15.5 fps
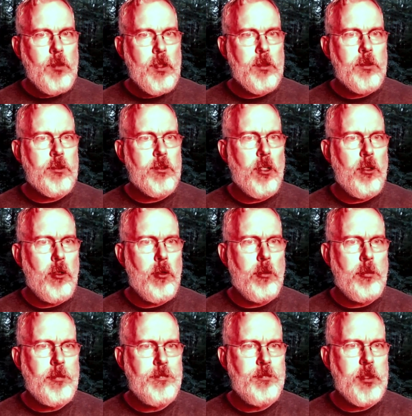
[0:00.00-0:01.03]
So
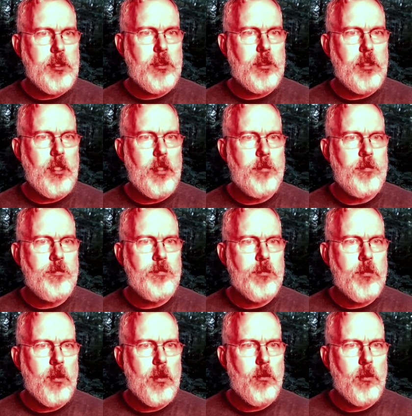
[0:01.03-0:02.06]
let's see,
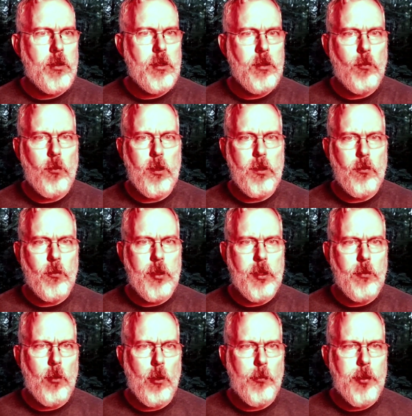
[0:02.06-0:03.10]
where, where, where,
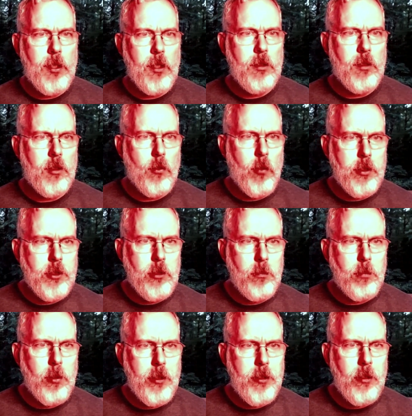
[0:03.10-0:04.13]
where are we getting to the question
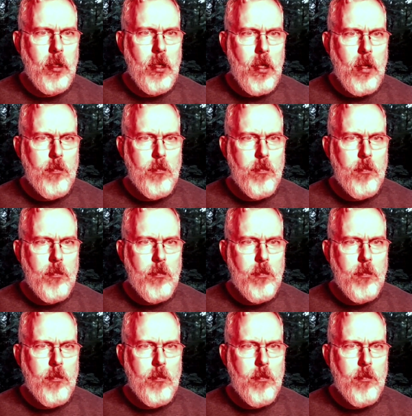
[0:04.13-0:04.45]
part here?